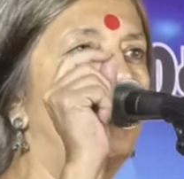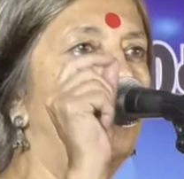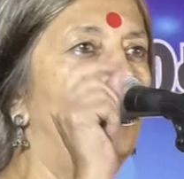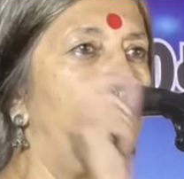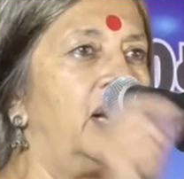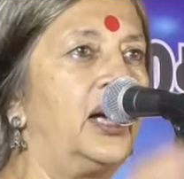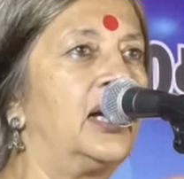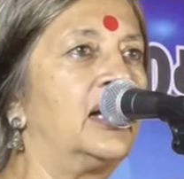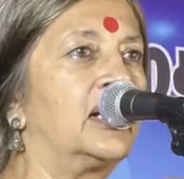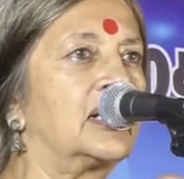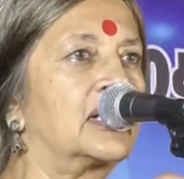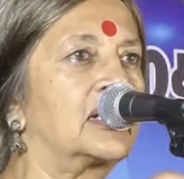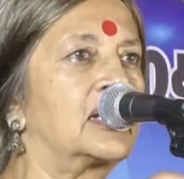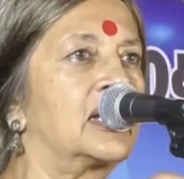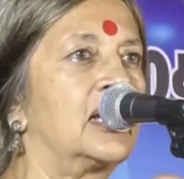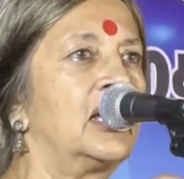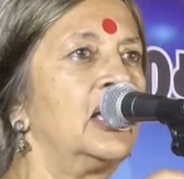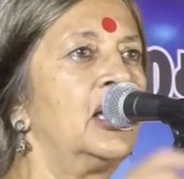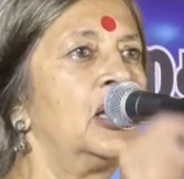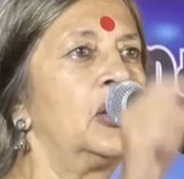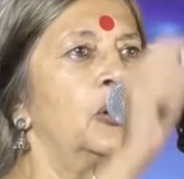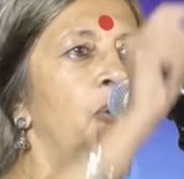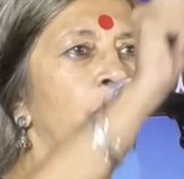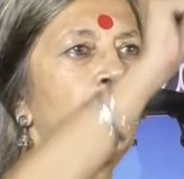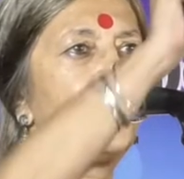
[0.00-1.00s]
worked
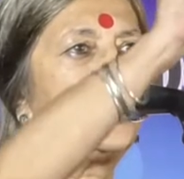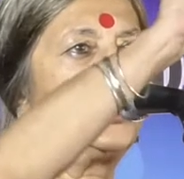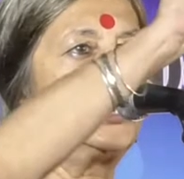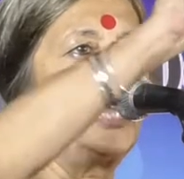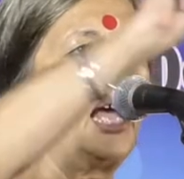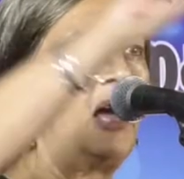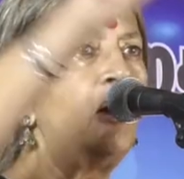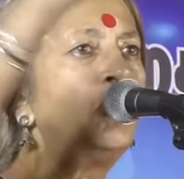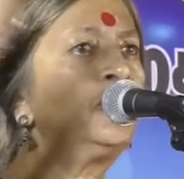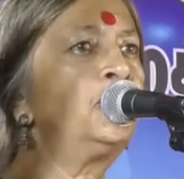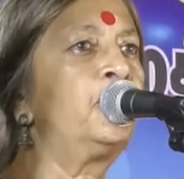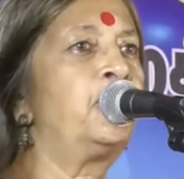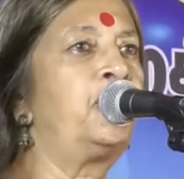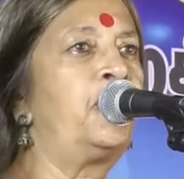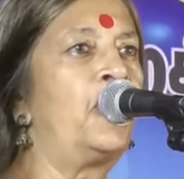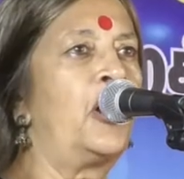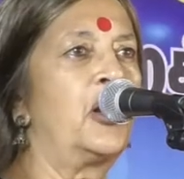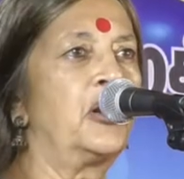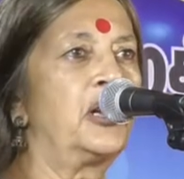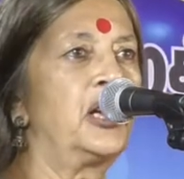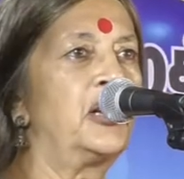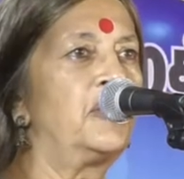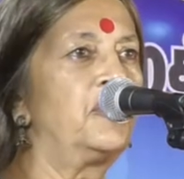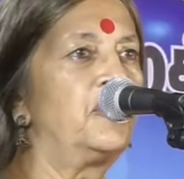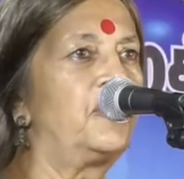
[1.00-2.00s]
without
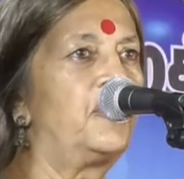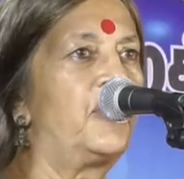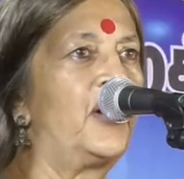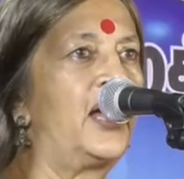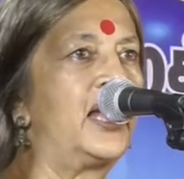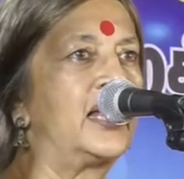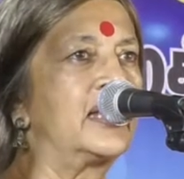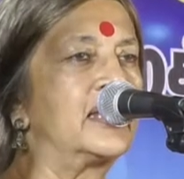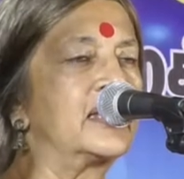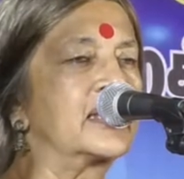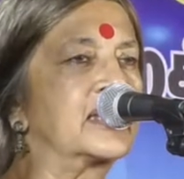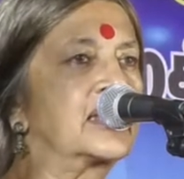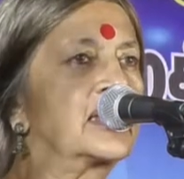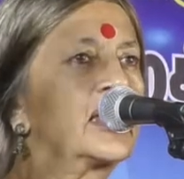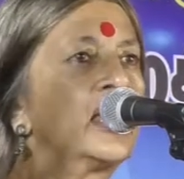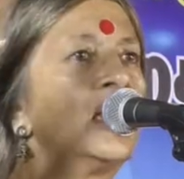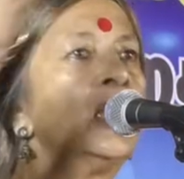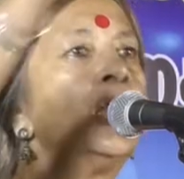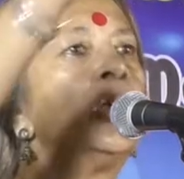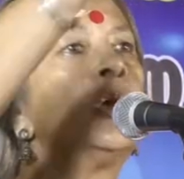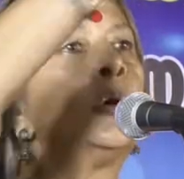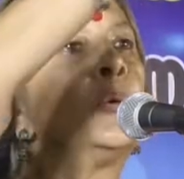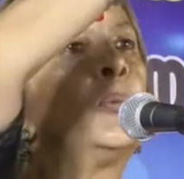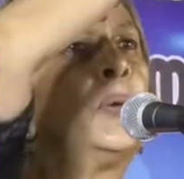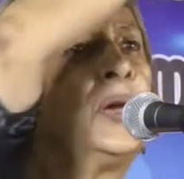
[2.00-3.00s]
foreign funds,
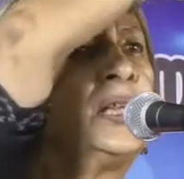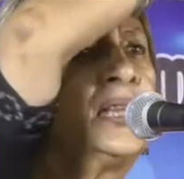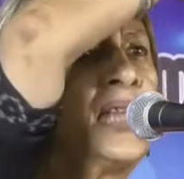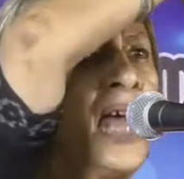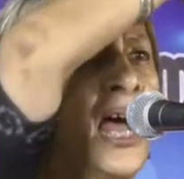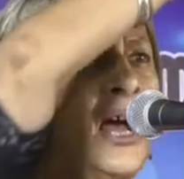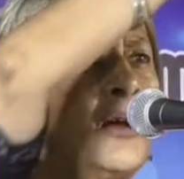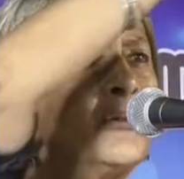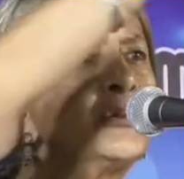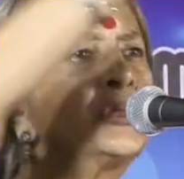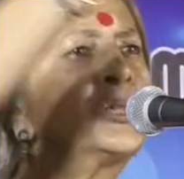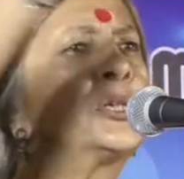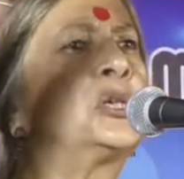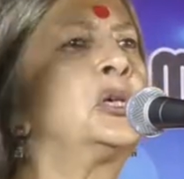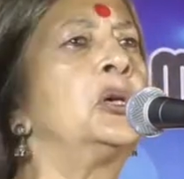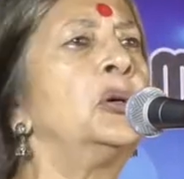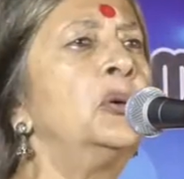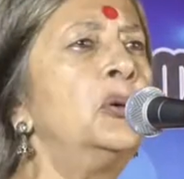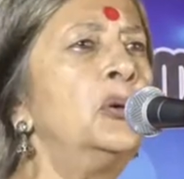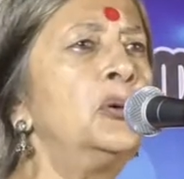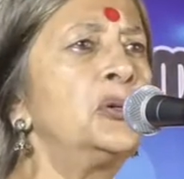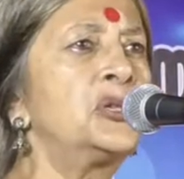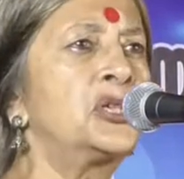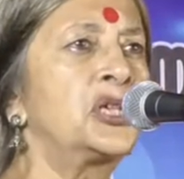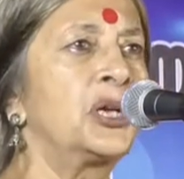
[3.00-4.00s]
without
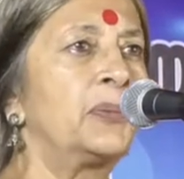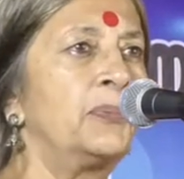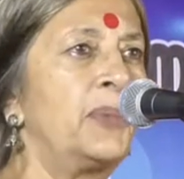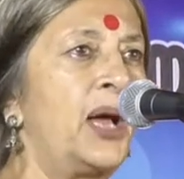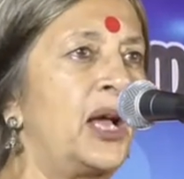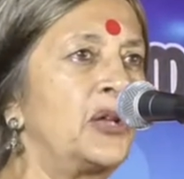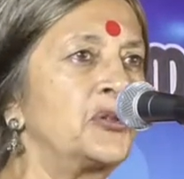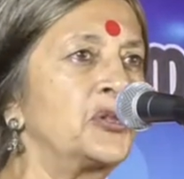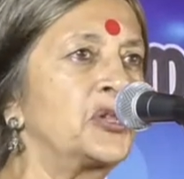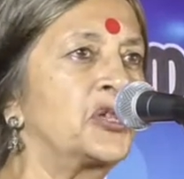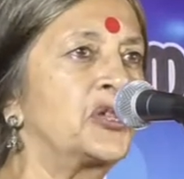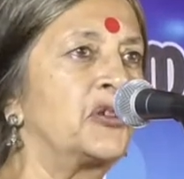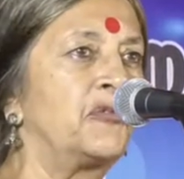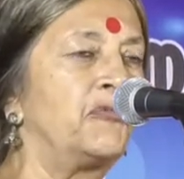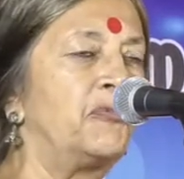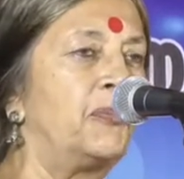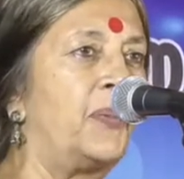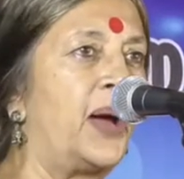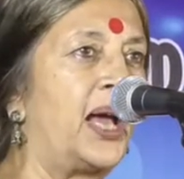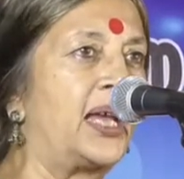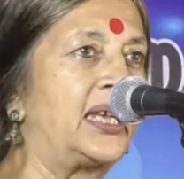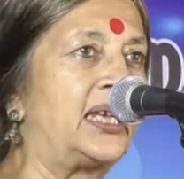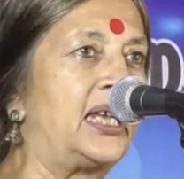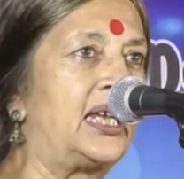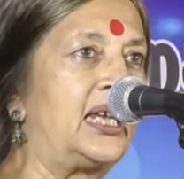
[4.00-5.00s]
huge amounts of
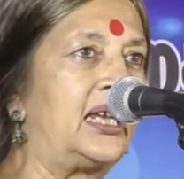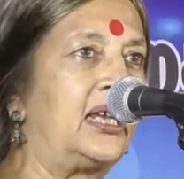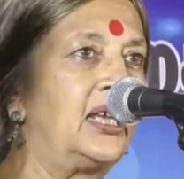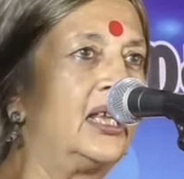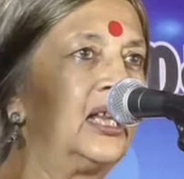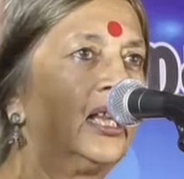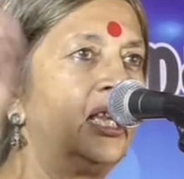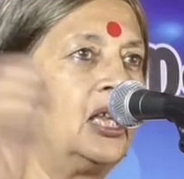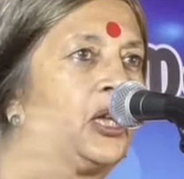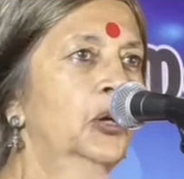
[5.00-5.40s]
money,